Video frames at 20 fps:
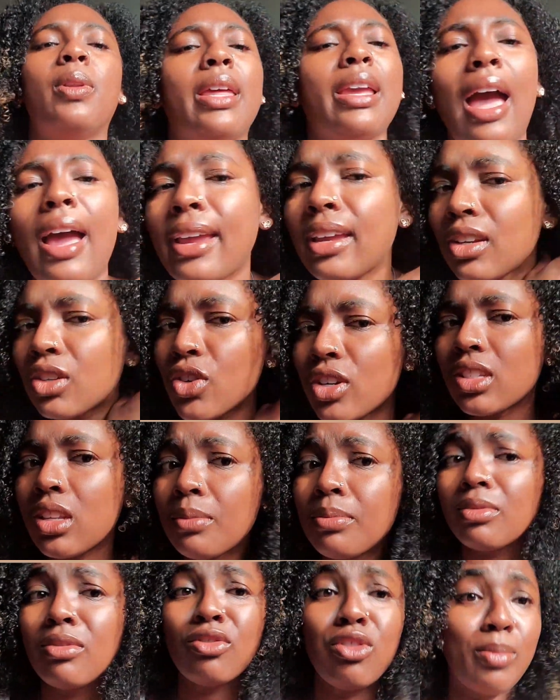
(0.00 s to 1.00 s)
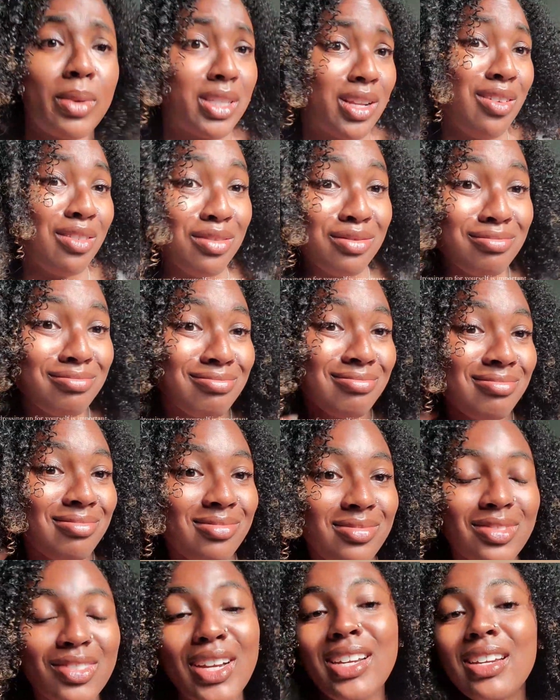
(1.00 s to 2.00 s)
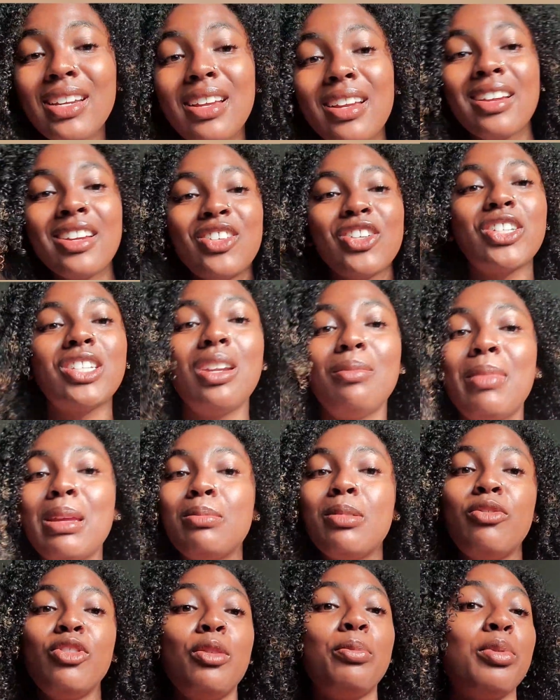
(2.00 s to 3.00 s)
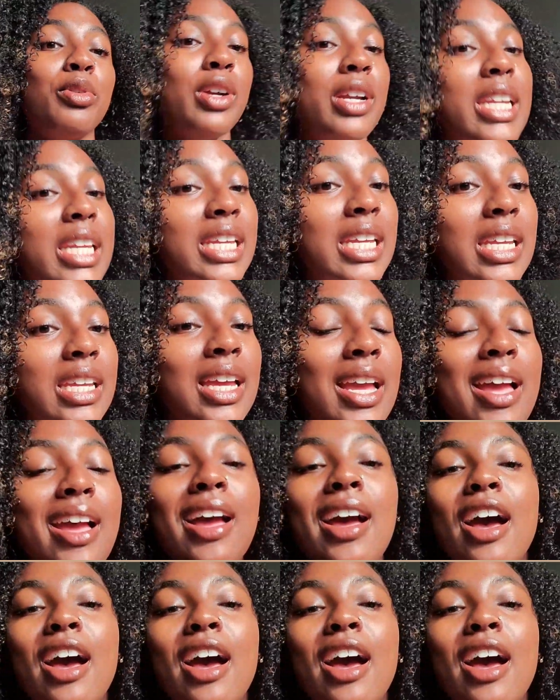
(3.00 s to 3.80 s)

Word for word: Like, I can dress up for myself, right? dressing up makes me feel pretty.